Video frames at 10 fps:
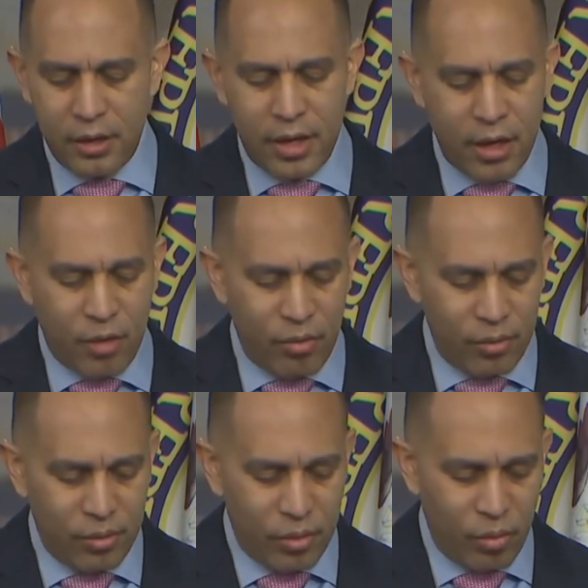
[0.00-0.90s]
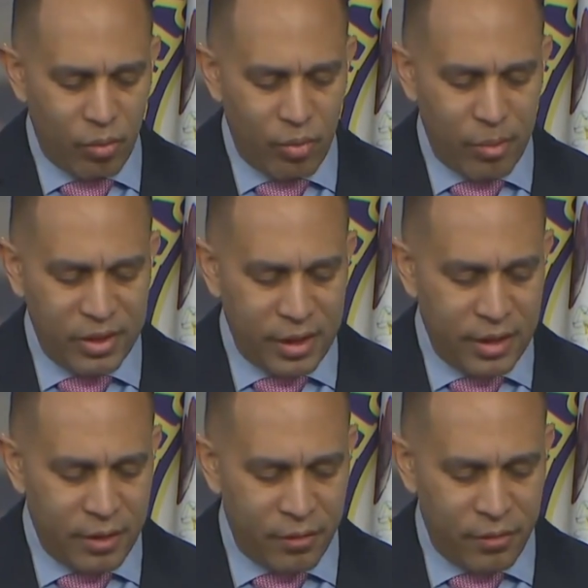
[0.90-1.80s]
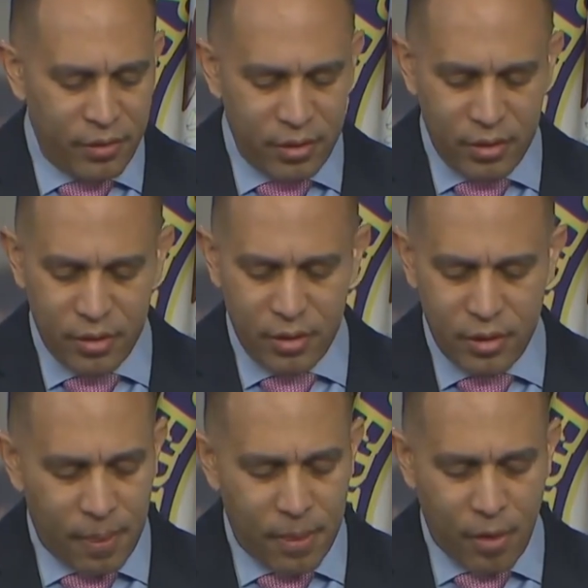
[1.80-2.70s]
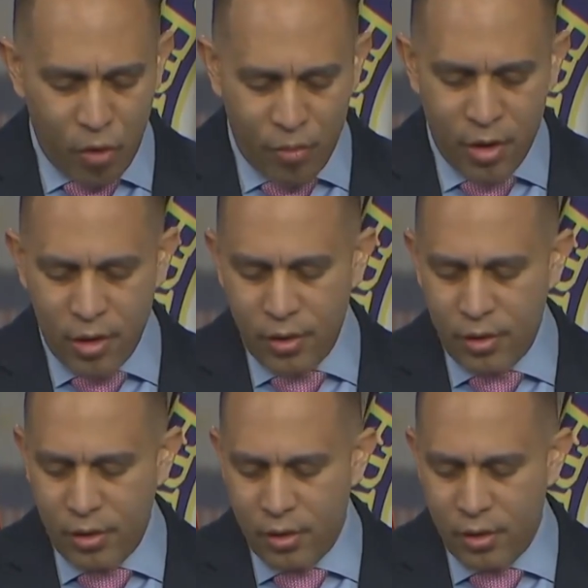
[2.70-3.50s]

Now, Representative Omar